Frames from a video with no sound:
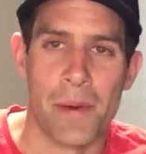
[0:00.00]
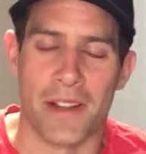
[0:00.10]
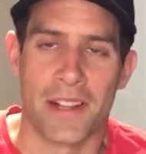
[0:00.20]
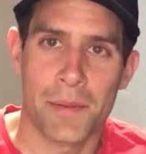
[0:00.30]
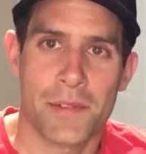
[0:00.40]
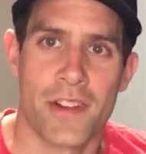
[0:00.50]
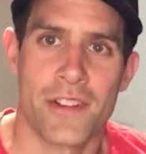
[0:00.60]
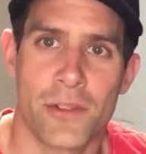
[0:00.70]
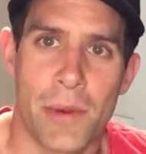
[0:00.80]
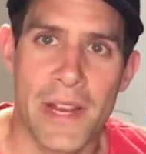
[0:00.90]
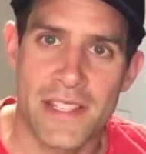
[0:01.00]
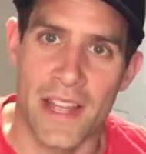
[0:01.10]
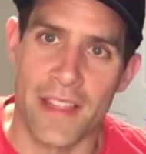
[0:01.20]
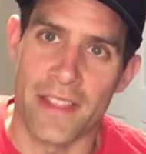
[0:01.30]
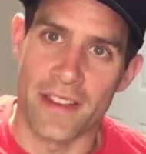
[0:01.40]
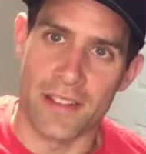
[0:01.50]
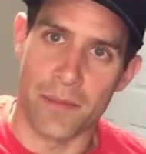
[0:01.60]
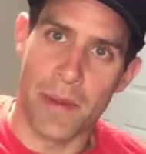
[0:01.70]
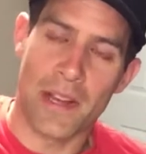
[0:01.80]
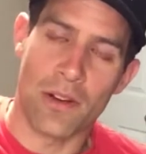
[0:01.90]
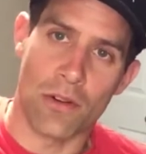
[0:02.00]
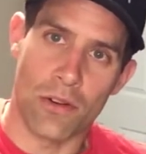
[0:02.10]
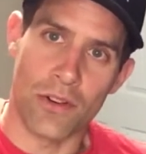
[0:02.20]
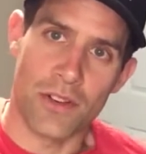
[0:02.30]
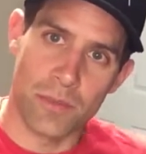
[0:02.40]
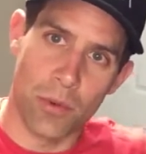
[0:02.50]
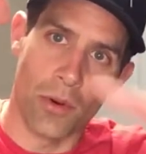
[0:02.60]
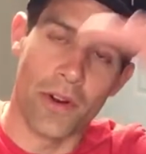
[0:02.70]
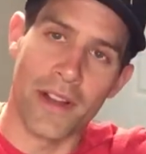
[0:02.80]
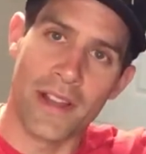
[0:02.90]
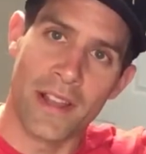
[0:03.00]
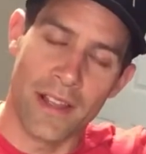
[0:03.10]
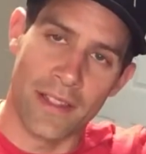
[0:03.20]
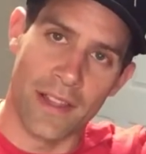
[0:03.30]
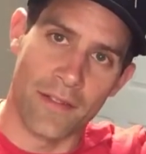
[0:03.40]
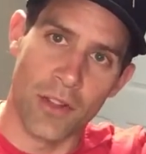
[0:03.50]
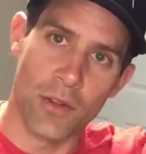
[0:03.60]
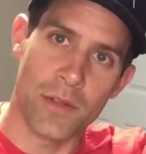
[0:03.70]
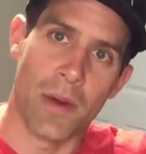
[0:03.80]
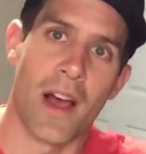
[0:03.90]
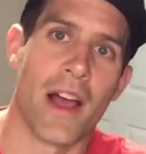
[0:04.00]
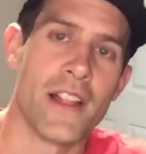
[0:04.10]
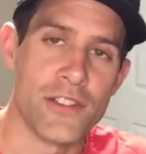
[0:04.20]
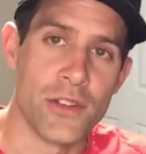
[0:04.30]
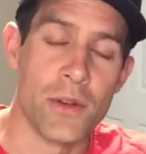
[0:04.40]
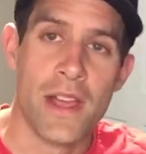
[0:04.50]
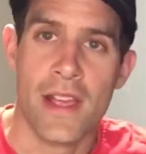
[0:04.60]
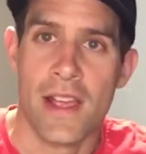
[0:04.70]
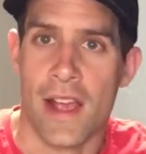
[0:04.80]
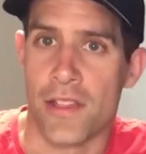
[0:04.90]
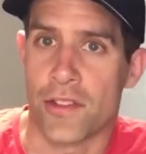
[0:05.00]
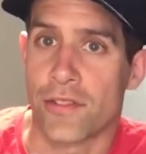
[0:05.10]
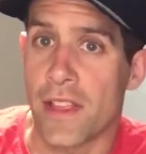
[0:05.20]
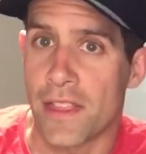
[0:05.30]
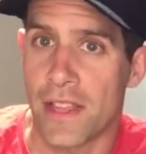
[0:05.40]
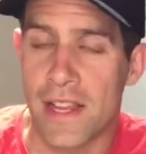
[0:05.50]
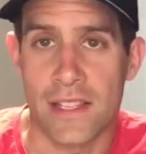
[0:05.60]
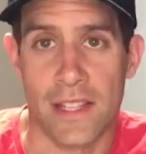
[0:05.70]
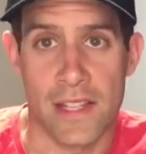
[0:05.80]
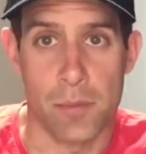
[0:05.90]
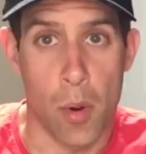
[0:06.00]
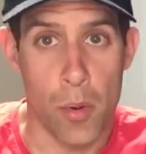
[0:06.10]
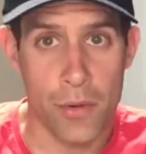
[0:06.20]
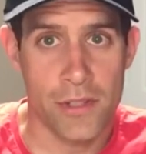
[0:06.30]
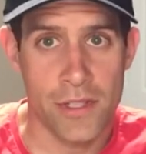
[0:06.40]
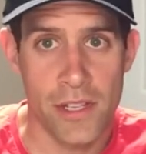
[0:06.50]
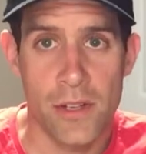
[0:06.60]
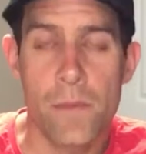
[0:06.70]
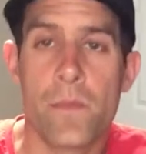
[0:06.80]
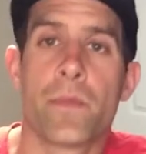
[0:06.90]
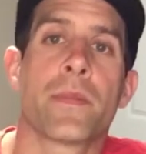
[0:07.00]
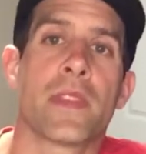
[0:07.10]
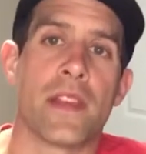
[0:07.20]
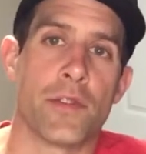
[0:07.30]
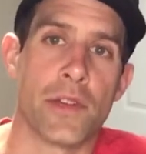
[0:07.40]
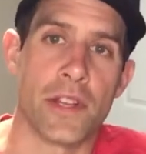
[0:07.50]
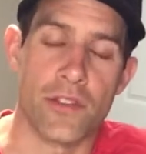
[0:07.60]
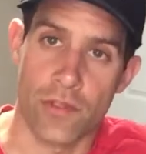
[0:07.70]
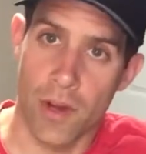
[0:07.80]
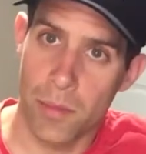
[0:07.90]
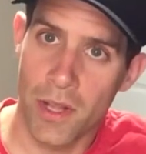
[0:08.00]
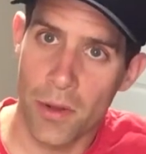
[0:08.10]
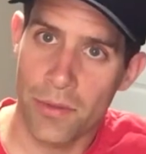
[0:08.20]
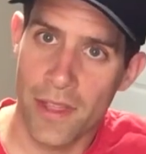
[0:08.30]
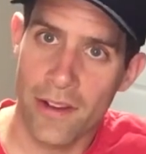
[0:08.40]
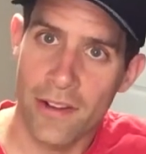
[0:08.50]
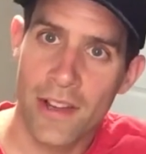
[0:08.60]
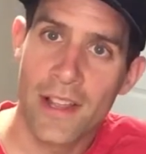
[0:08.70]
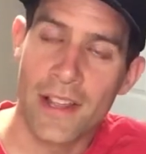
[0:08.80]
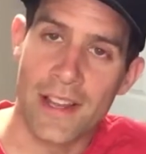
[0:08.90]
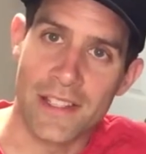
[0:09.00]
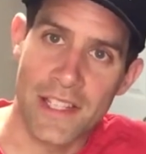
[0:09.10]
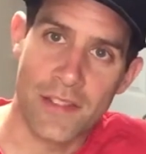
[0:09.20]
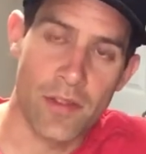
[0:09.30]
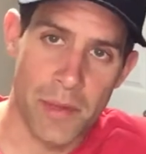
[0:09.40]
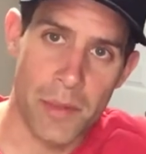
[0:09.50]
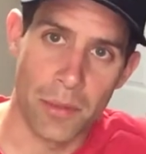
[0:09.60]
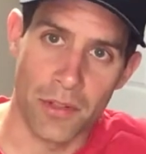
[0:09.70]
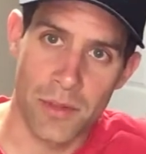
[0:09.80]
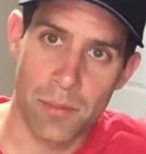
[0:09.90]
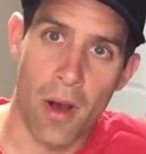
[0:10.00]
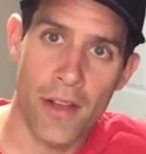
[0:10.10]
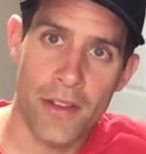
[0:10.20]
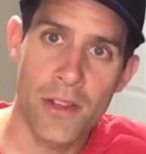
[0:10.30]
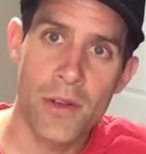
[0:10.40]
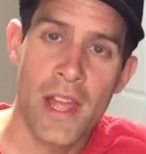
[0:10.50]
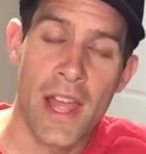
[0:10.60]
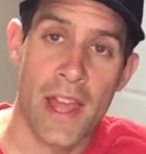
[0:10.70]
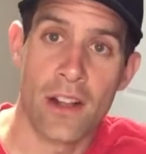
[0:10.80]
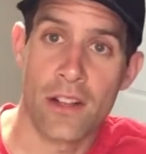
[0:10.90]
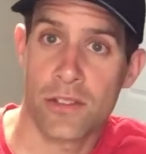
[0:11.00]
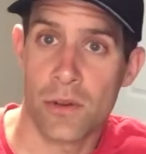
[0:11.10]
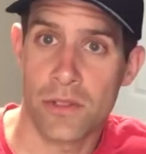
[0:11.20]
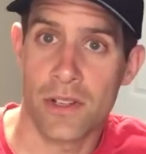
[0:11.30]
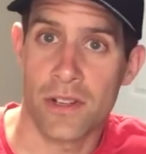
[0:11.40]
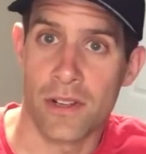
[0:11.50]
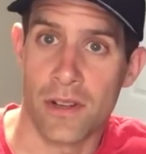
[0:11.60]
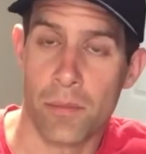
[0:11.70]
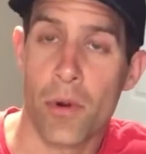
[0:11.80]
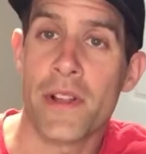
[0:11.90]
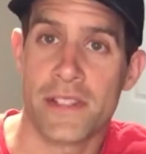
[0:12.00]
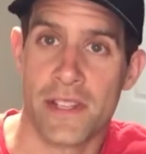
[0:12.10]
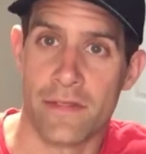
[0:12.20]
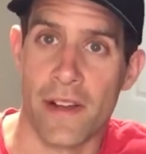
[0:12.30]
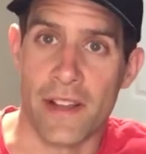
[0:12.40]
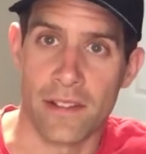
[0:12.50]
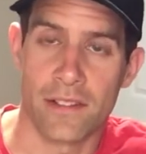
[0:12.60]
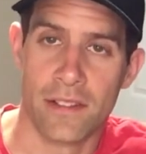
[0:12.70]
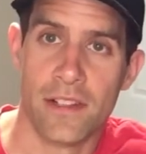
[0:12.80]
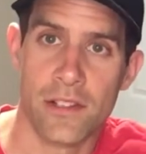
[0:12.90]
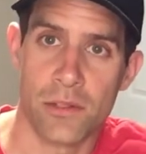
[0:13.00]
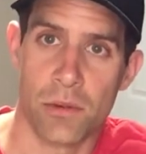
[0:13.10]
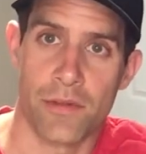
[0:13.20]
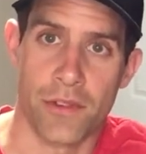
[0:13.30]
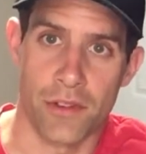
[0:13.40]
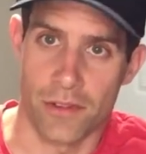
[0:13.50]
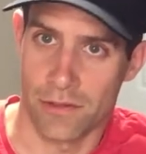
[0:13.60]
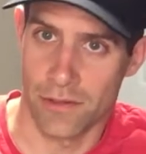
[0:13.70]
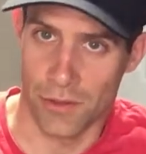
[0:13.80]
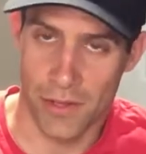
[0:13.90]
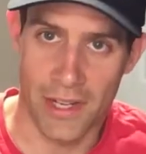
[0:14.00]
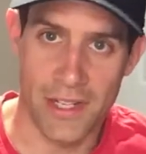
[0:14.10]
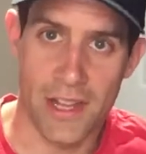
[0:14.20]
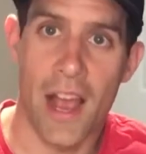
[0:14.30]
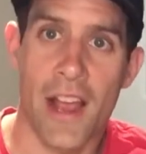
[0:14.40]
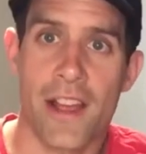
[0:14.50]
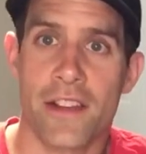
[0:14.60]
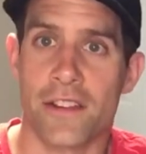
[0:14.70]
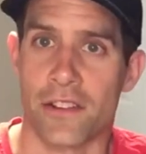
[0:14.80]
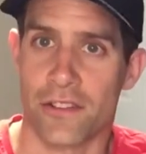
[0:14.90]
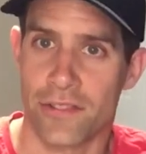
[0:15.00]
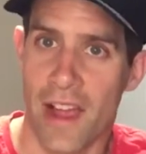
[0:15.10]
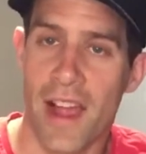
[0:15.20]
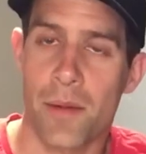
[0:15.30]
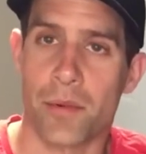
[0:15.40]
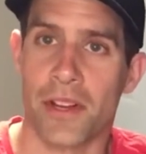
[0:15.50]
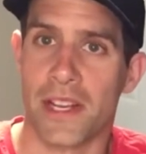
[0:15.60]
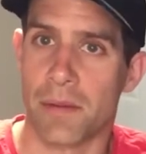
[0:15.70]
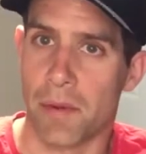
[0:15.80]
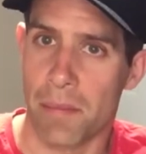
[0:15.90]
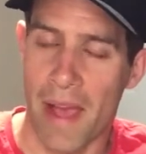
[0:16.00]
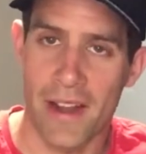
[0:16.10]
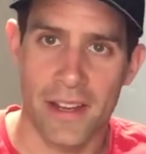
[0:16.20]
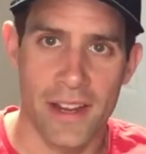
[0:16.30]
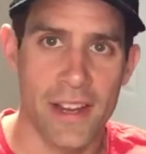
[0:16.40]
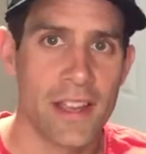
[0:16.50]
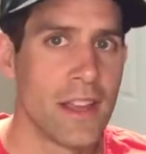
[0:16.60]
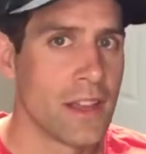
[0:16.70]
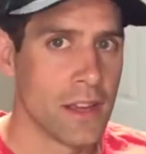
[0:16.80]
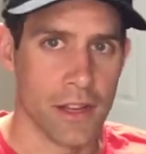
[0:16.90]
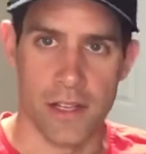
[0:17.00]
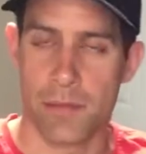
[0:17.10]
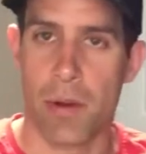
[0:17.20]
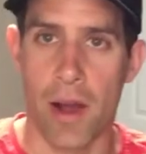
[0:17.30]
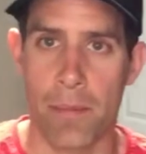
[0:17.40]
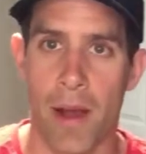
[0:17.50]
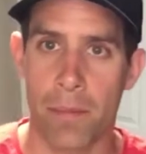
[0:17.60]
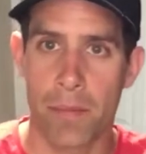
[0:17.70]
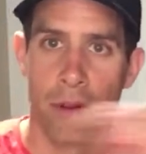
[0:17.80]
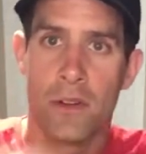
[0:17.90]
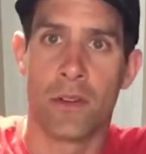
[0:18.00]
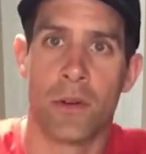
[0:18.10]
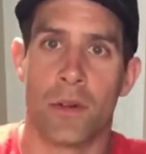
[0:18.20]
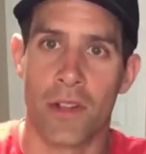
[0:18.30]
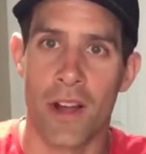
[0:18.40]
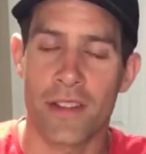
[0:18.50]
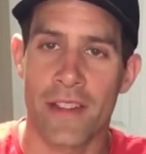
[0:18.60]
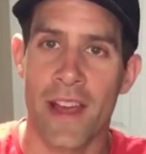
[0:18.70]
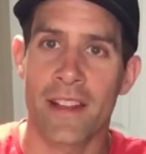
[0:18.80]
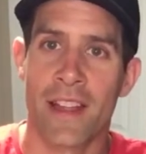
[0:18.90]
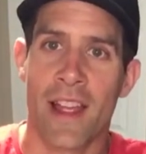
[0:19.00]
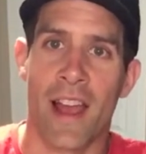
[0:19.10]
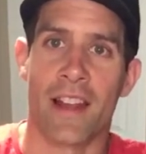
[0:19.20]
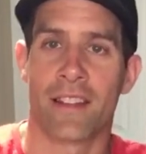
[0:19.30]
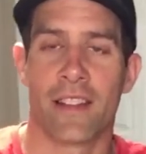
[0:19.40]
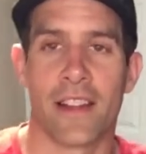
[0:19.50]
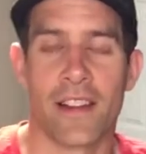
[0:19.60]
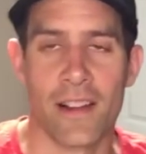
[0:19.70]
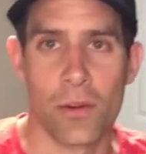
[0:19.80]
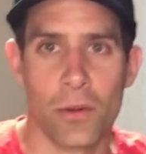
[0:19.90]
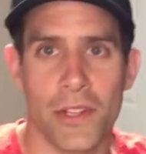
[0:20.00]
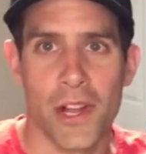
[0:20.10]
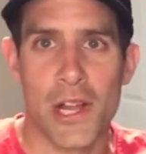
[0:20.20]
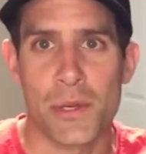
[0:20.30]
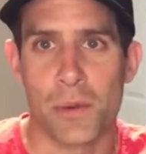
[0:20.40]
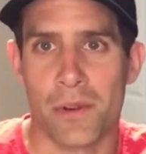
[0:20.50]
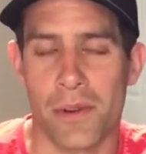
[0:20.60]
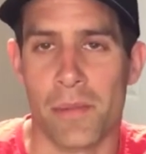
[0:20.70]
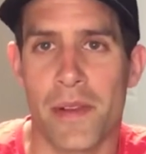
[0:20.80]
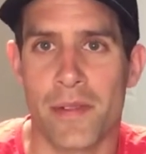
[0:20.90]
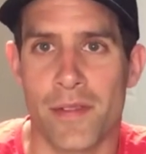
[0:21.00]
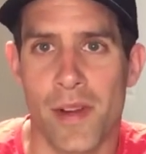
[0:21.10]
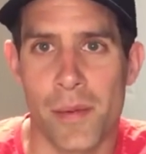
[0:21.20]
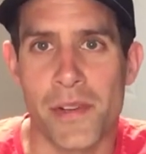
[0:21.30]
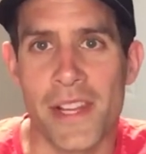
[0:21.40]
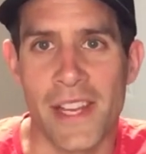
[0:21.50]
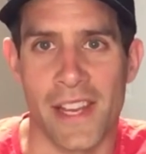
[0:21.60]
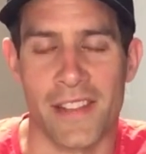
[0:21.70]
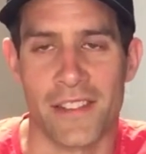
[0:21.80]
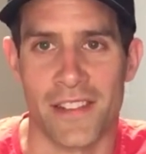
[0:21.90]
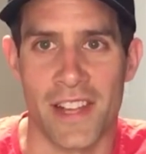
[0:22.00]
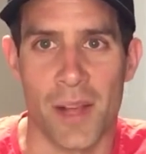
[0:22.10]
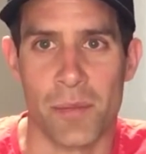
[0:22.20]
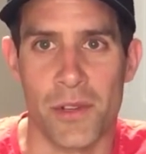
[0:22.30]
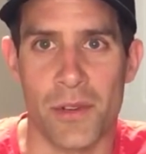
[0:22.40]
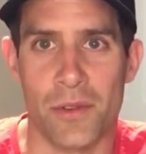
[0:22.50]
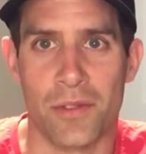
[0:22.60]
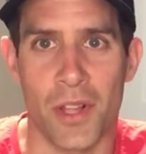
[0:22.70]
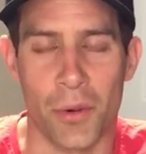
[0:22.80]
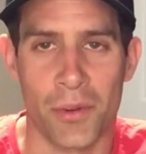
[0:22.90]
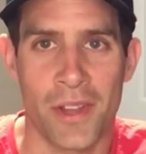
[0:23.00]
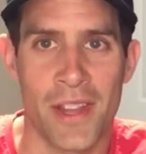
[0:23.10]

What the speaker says: it clips around your waist, and there's a big orange buoy that floats behind you. And the great thing is it lets boaters see you. If you get in trouble out there, it's easy for people to spot you. And it also is a buoyancy device. So if you're getting tired or cramp or getting a bit panicky, you just pop up, hold on to that, and it's like holding on to a bit of a rubber dinghy. It's going to help you float.